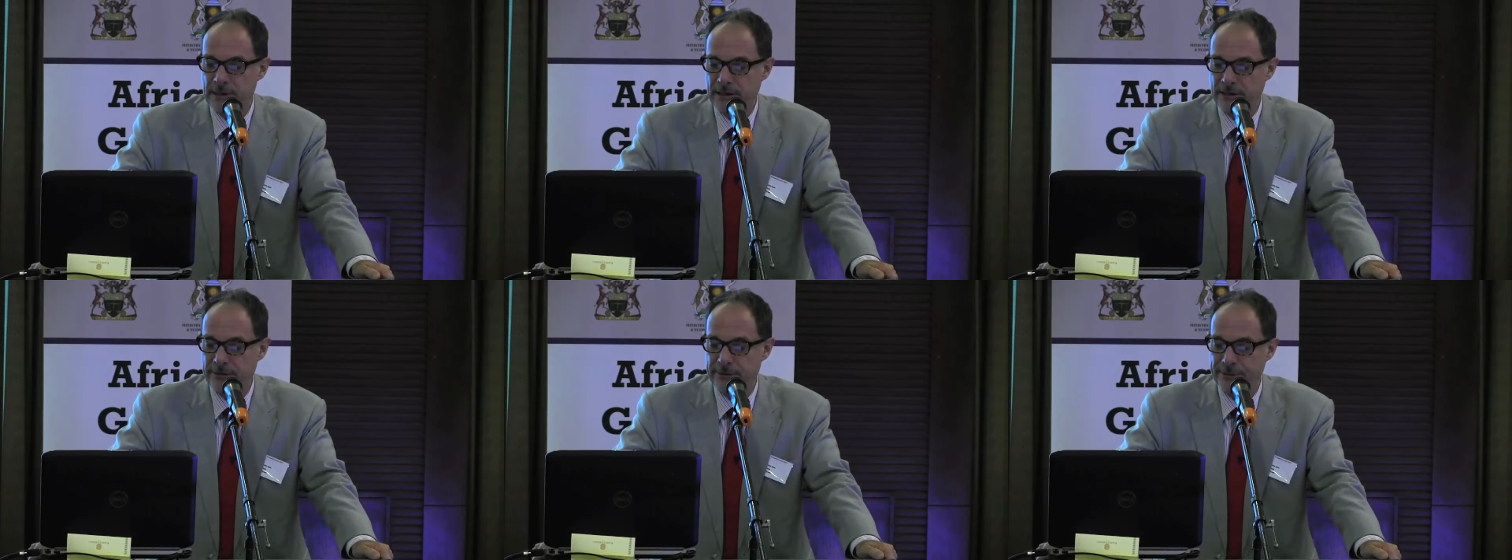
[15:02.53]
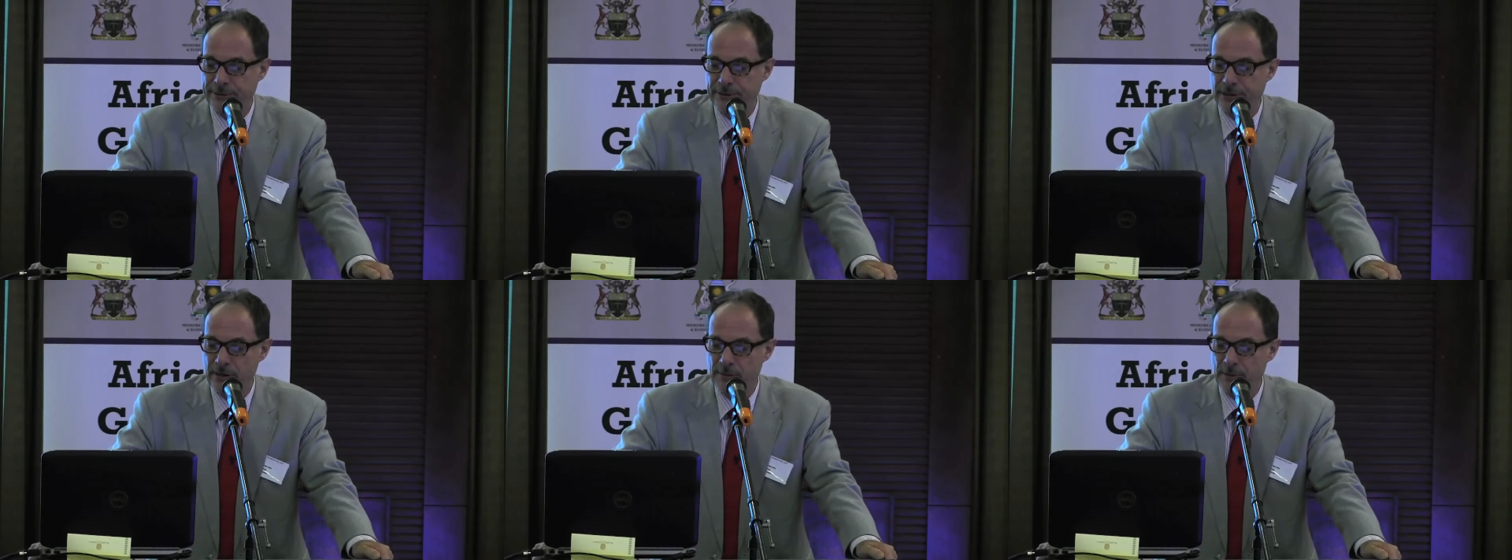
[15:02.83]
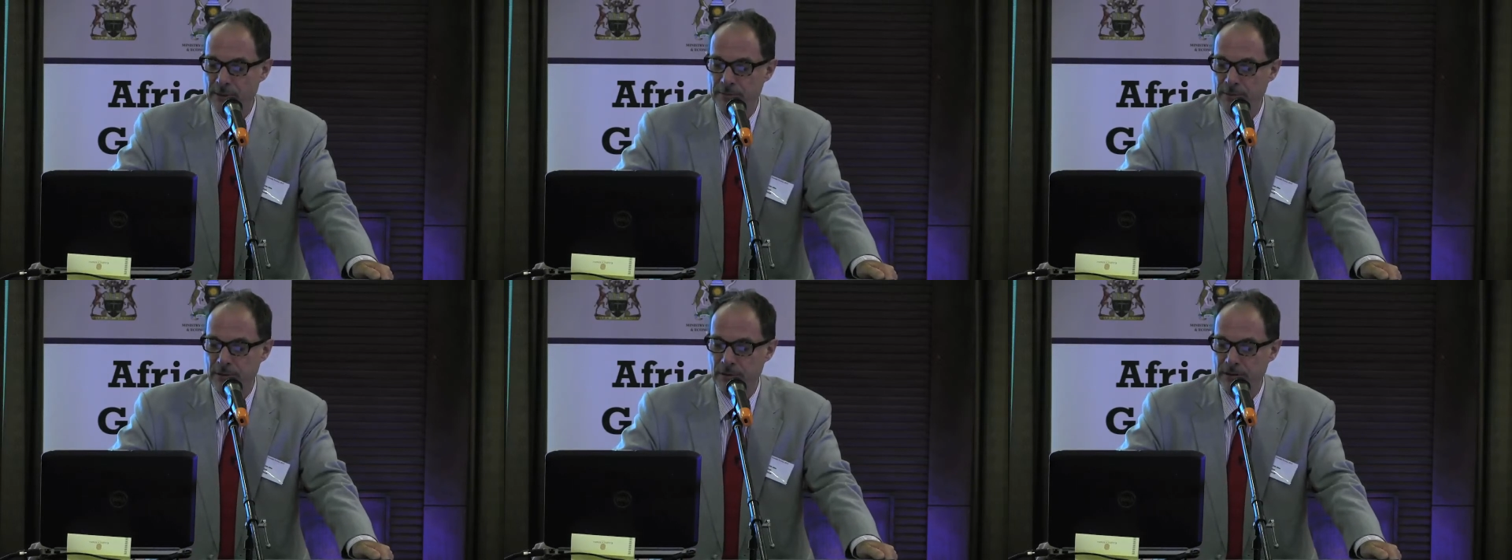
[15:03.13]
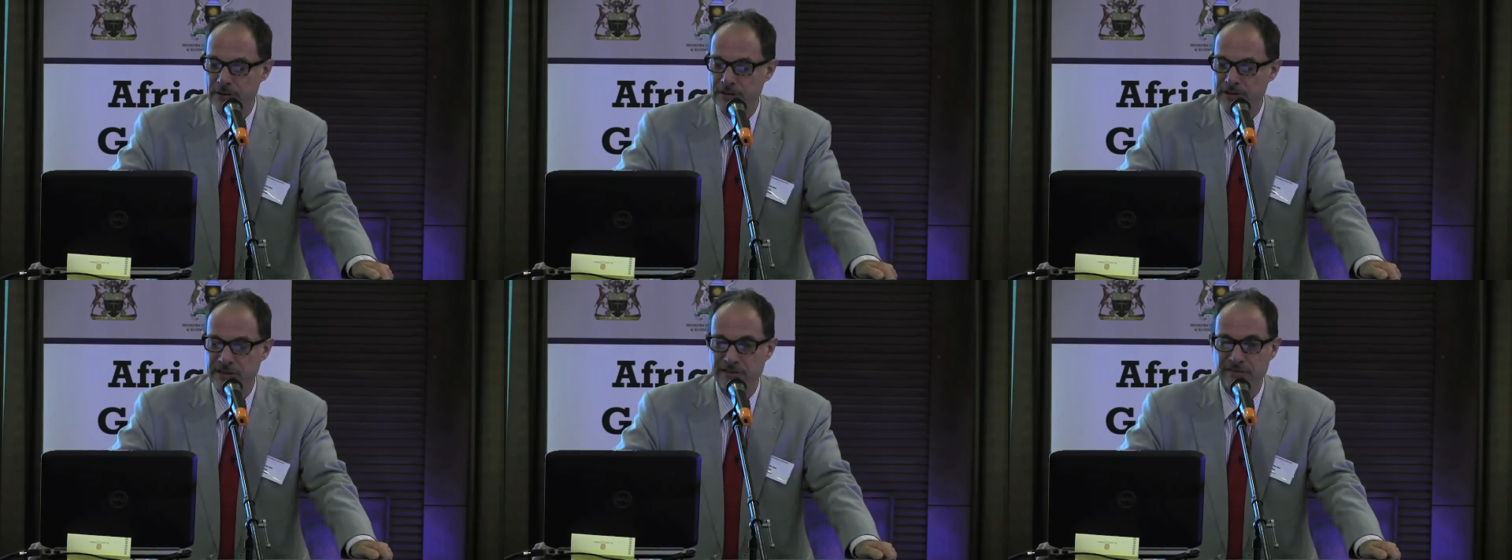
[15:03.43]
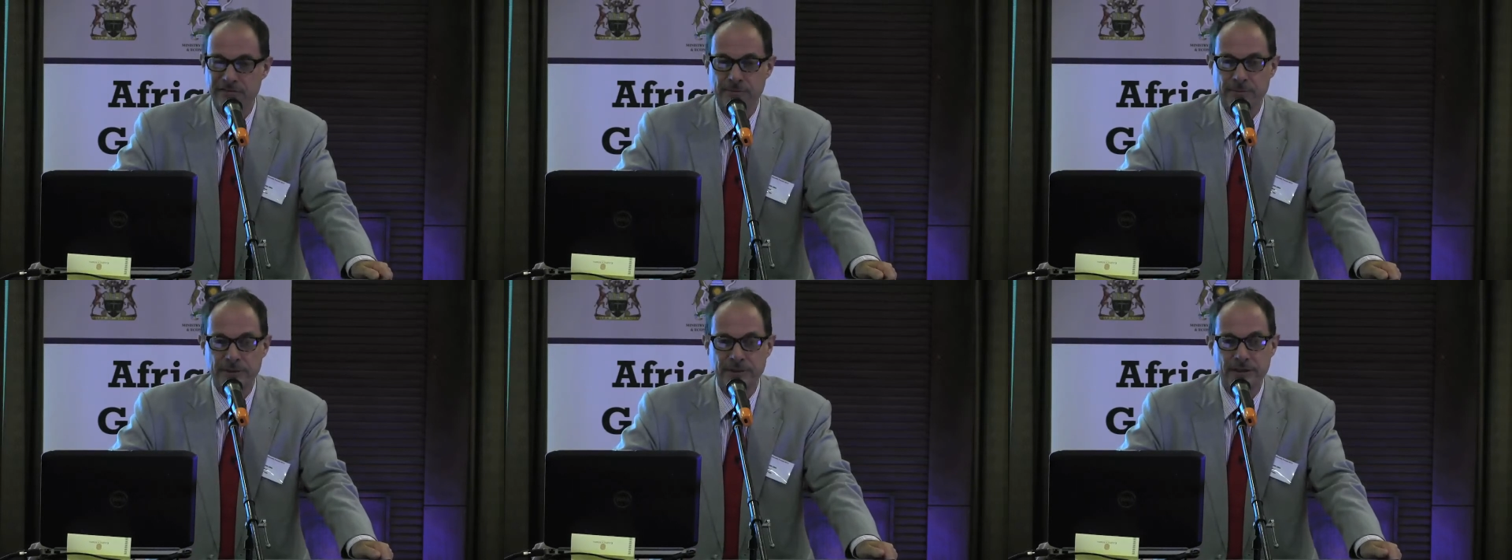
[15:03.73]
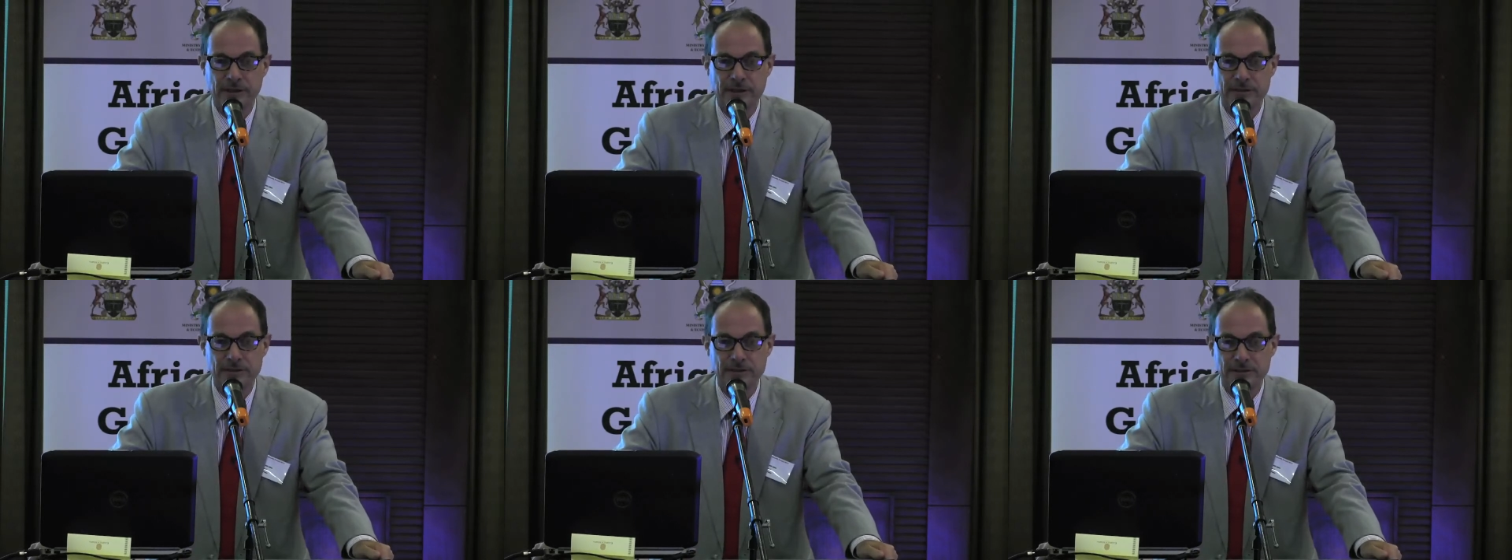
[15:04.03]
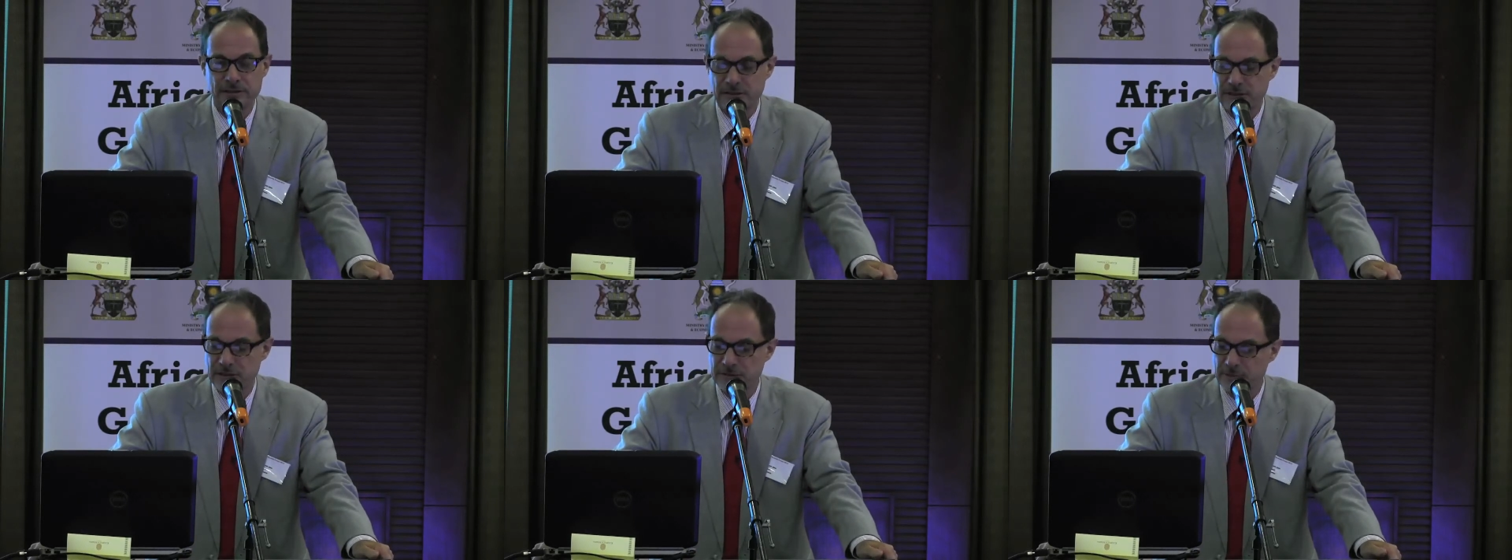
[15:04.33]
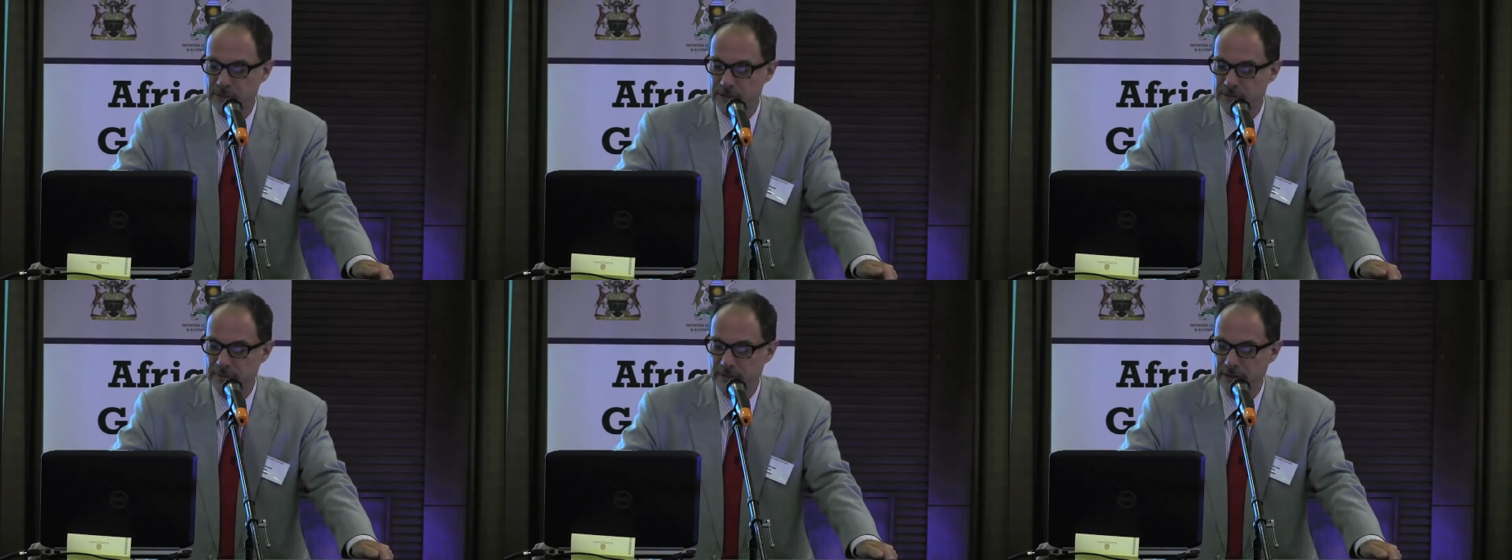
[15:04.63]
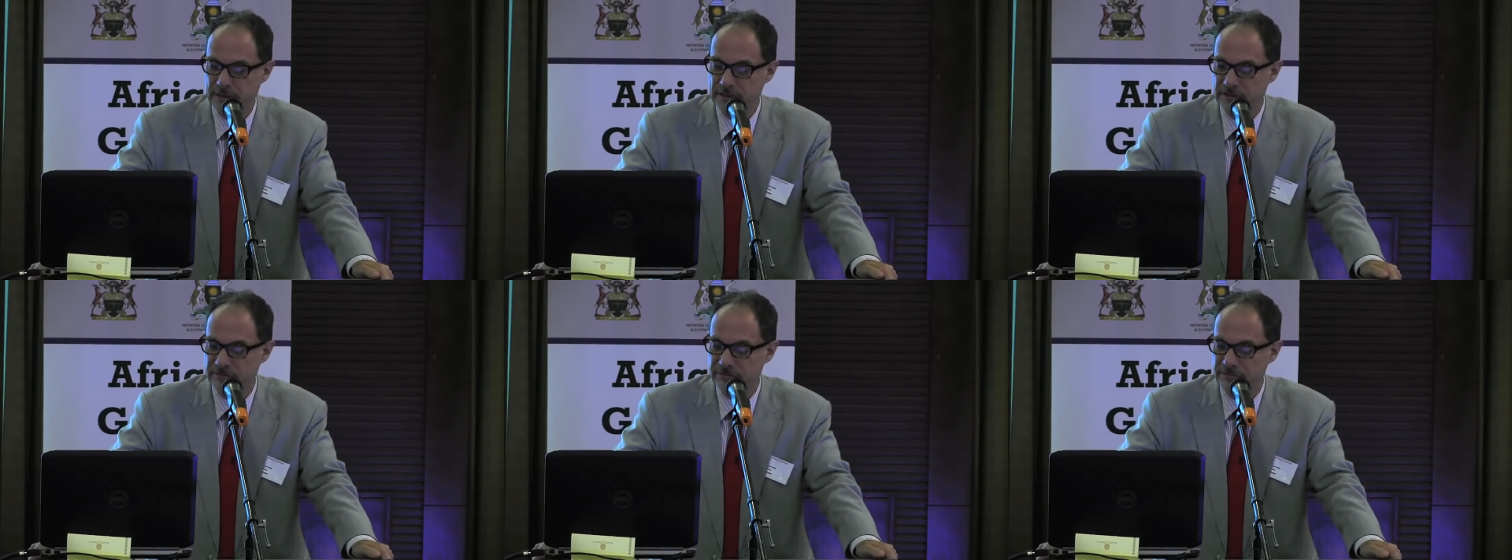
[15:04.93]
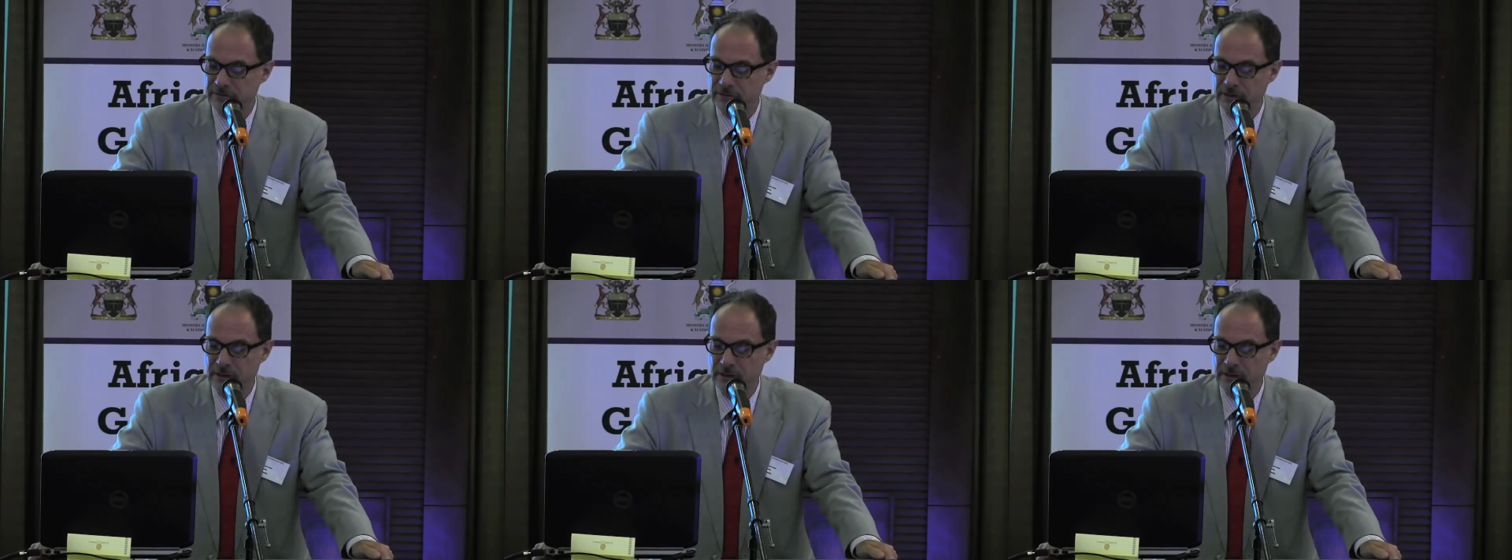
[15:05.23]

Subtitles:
macroeconomic policy from a Dutch disease perspective.